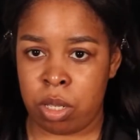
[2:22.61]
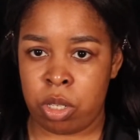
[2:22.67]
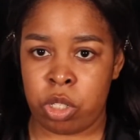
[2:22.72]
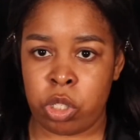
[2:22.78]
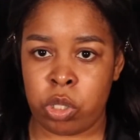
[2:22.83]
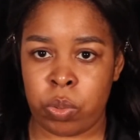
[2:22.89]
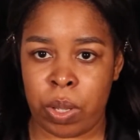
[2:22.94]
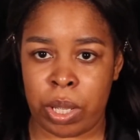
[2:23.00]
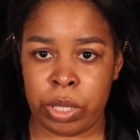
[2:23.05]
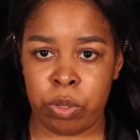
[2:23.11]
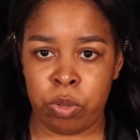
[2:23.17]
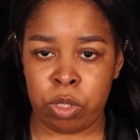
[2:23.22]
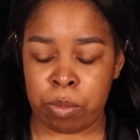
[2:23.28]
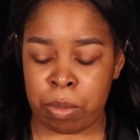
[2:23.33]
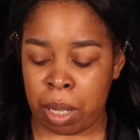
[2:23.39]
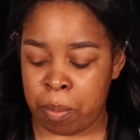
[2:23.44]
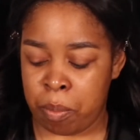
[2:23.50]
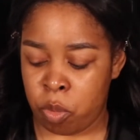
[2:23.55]
So I use
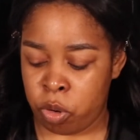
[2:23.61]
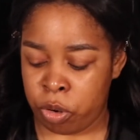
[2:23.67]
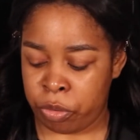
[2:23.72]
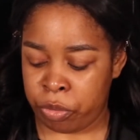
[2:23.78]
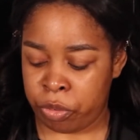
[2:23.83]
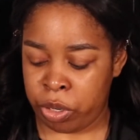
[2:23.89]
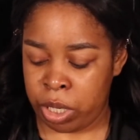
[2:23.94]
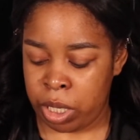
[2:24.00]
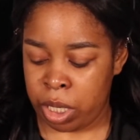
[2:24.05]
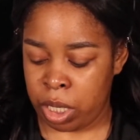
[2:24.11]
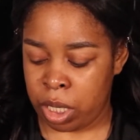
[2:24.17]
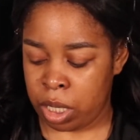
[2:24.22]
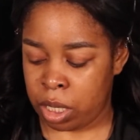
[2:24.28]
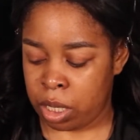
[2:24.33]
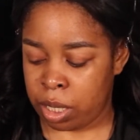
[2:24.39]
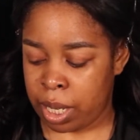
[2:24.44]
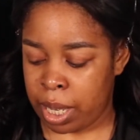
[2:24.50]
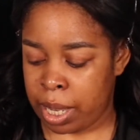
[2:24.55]
my Morphe
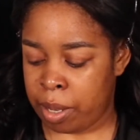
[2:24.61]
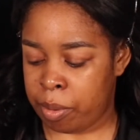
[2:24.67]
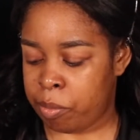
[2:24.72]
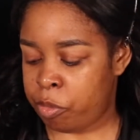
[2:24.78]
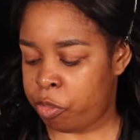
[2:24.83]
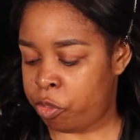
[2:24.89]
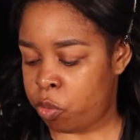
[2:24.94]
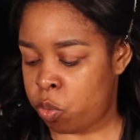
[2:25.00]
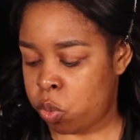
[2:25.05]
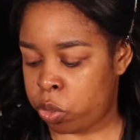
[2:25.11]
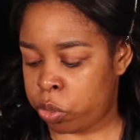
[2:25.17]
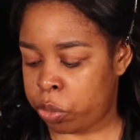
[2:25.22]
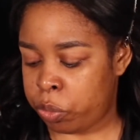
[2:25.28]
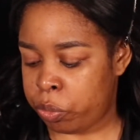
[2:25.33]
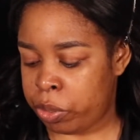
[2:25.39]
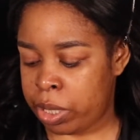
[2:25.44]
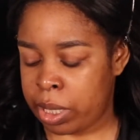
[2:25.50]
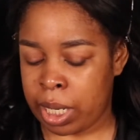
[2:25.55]

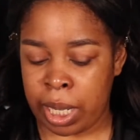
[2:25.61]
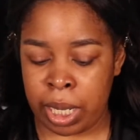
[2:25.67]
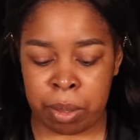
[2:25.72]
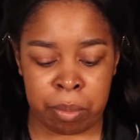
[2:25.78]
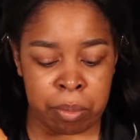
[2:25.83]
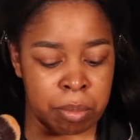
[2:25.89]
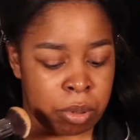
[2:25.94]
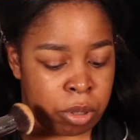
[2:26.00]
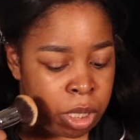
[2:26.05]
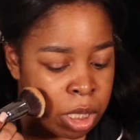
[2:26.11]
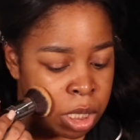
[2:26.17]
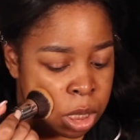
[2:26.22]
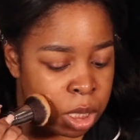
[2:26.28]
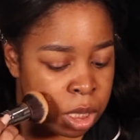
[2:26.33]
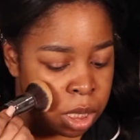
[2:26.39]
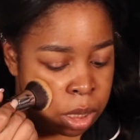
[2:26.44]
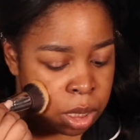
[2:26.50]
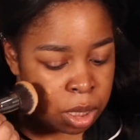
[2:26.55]
M439
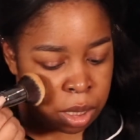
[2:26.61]
brush,